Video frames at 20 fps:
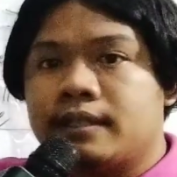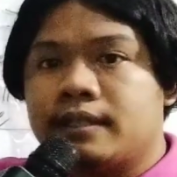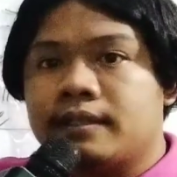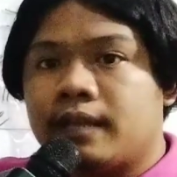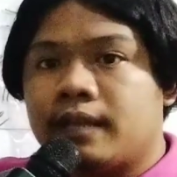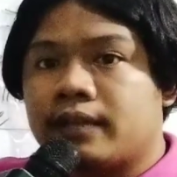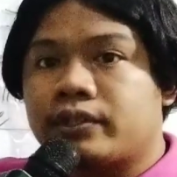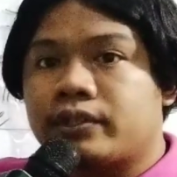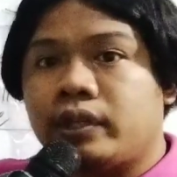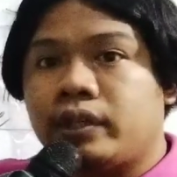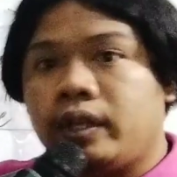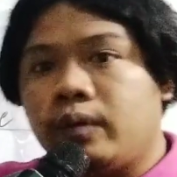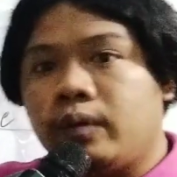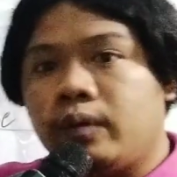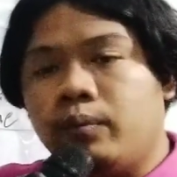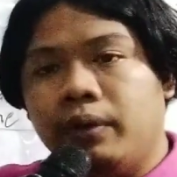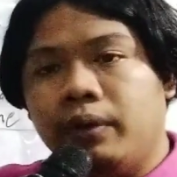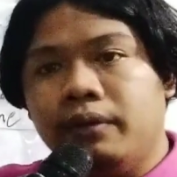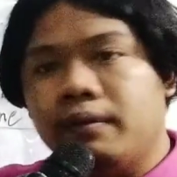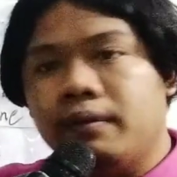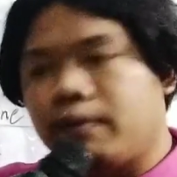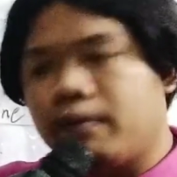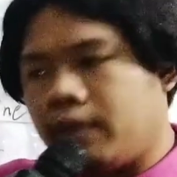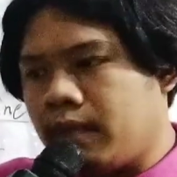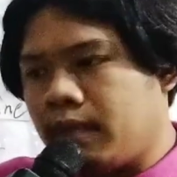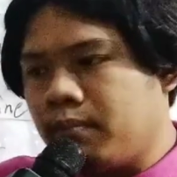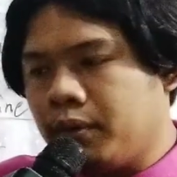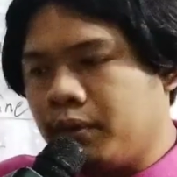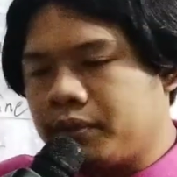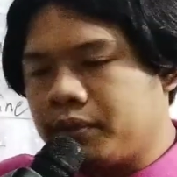this is actually one of
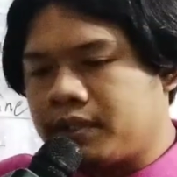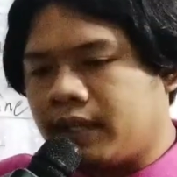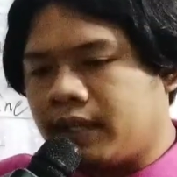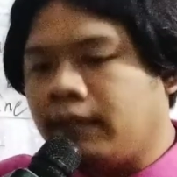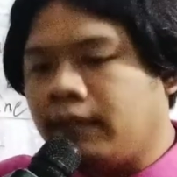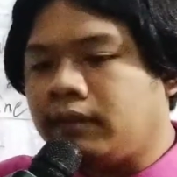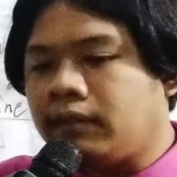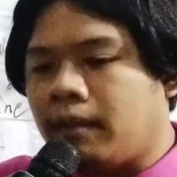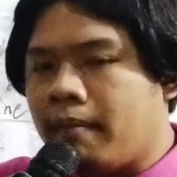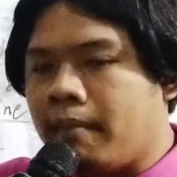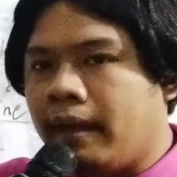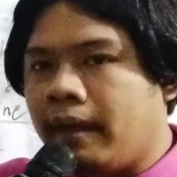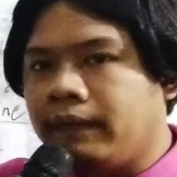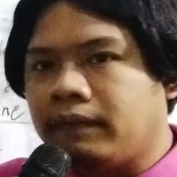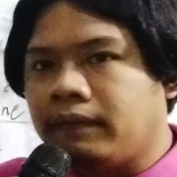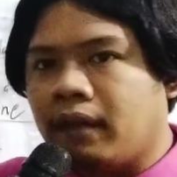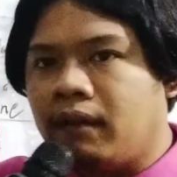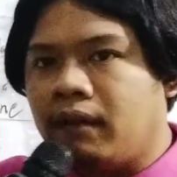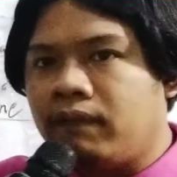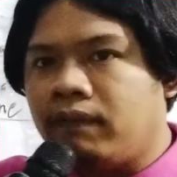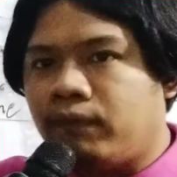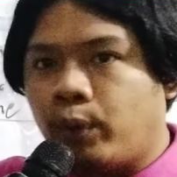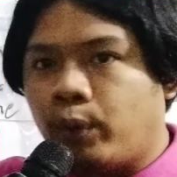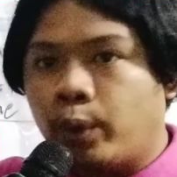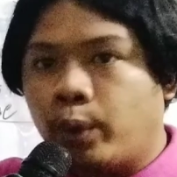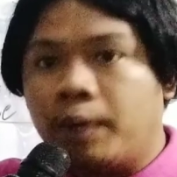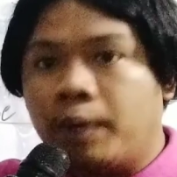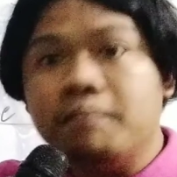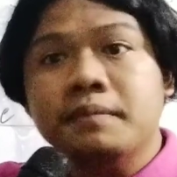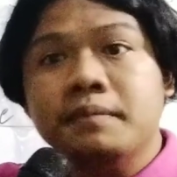the most sentimental
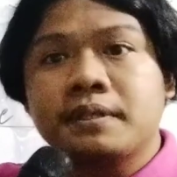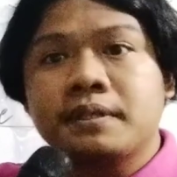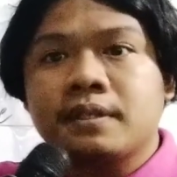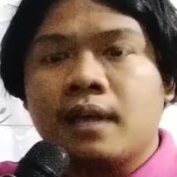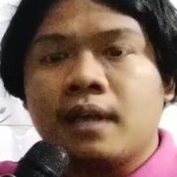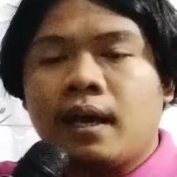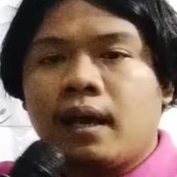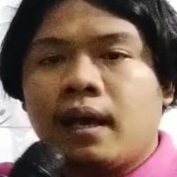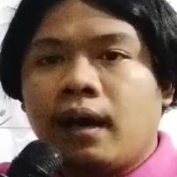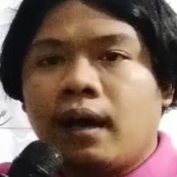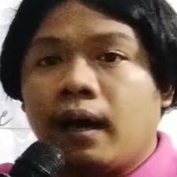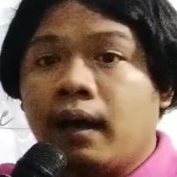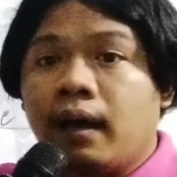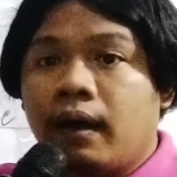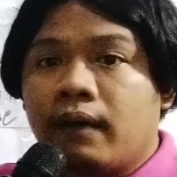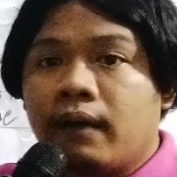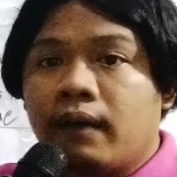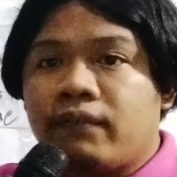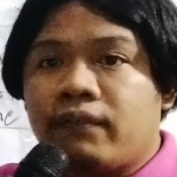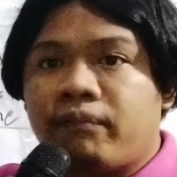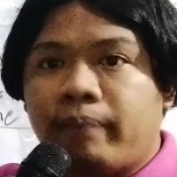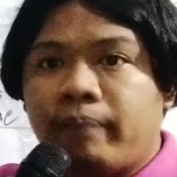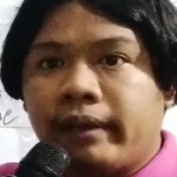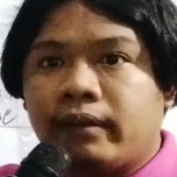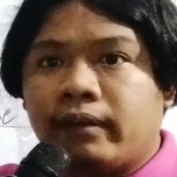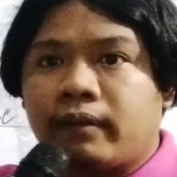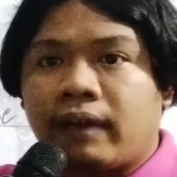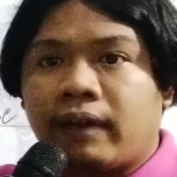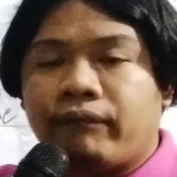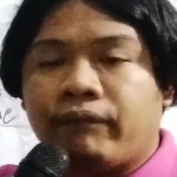forms of
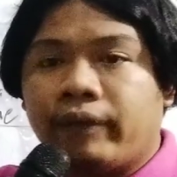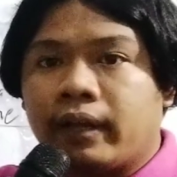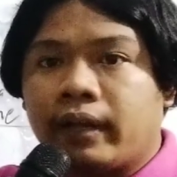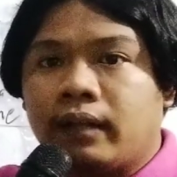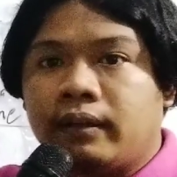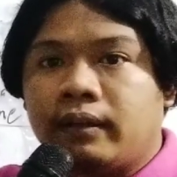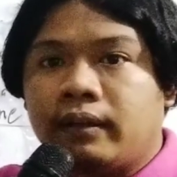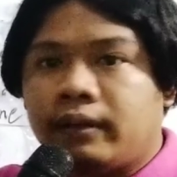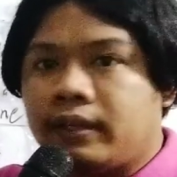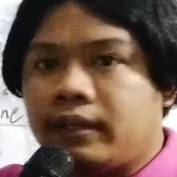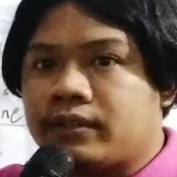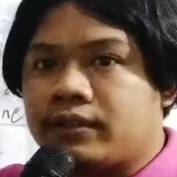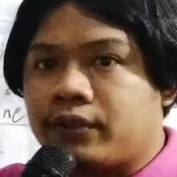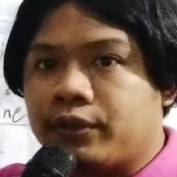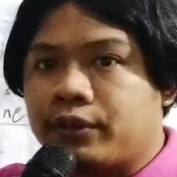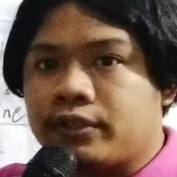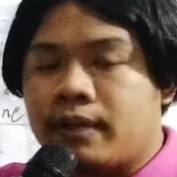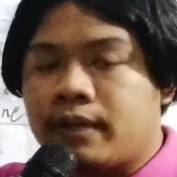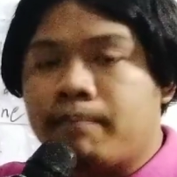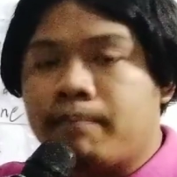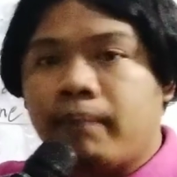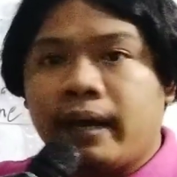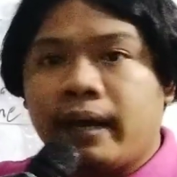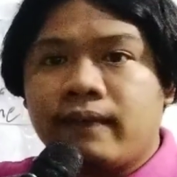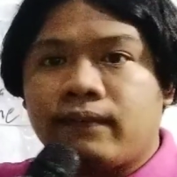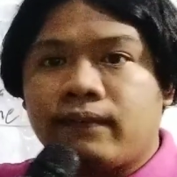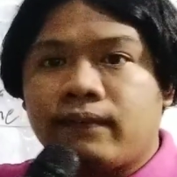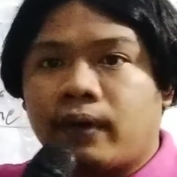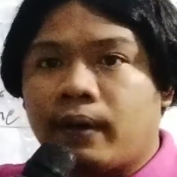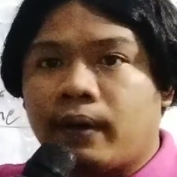biographical research and
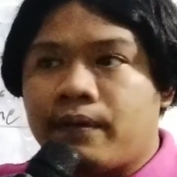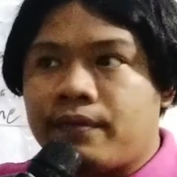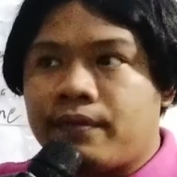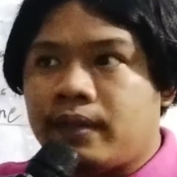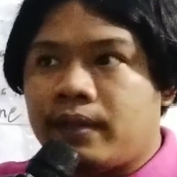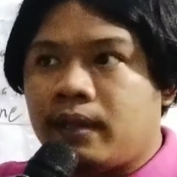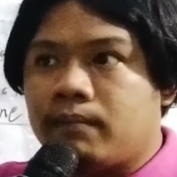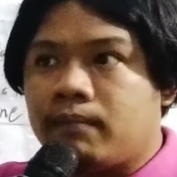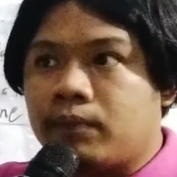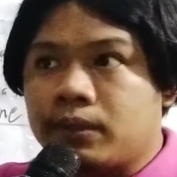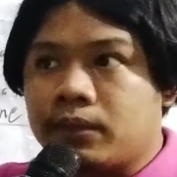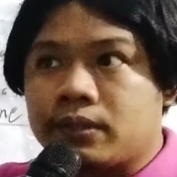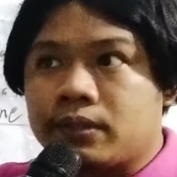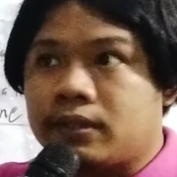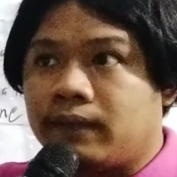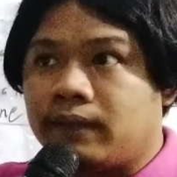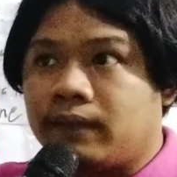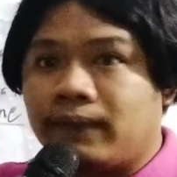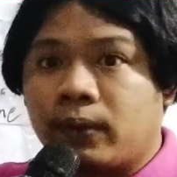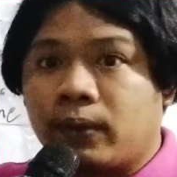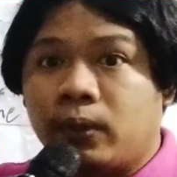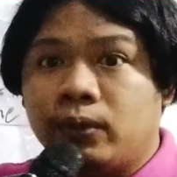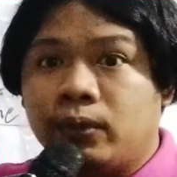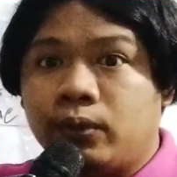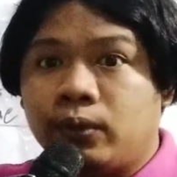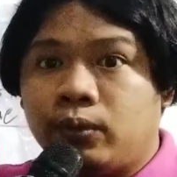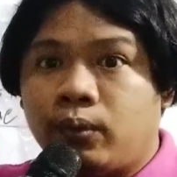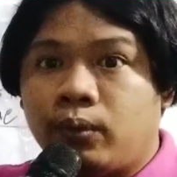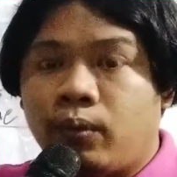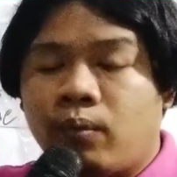by far the most
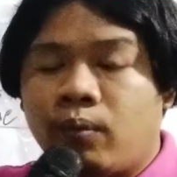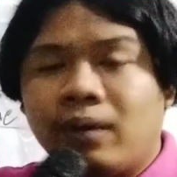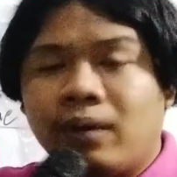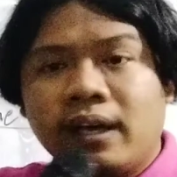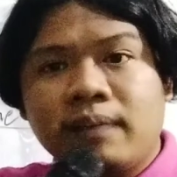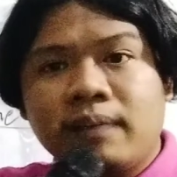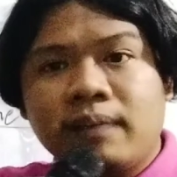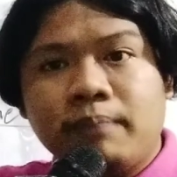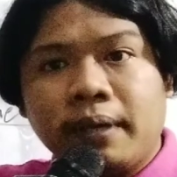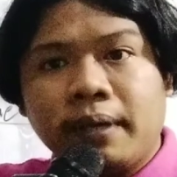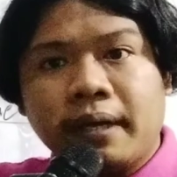difficult to do. Why?